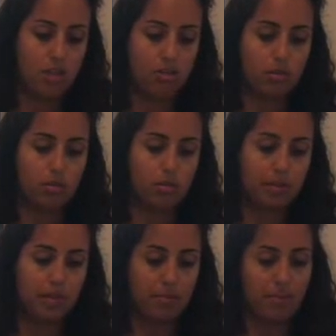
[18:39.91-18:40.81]
will
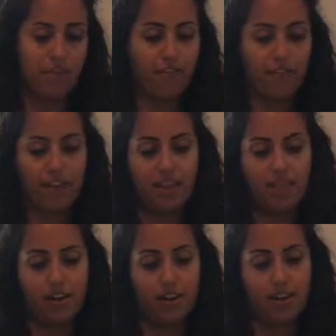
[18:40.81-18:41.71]
be my
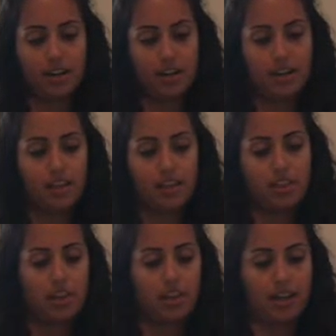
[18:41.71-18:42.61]
favorite
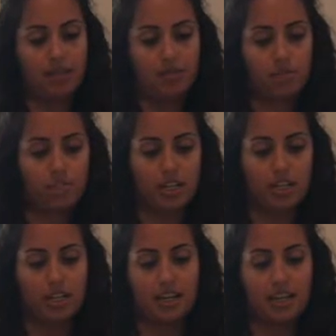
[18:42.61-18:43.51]
thing, which
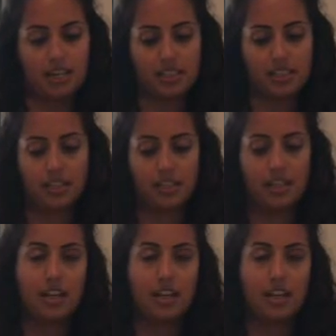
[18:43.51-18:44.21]
is,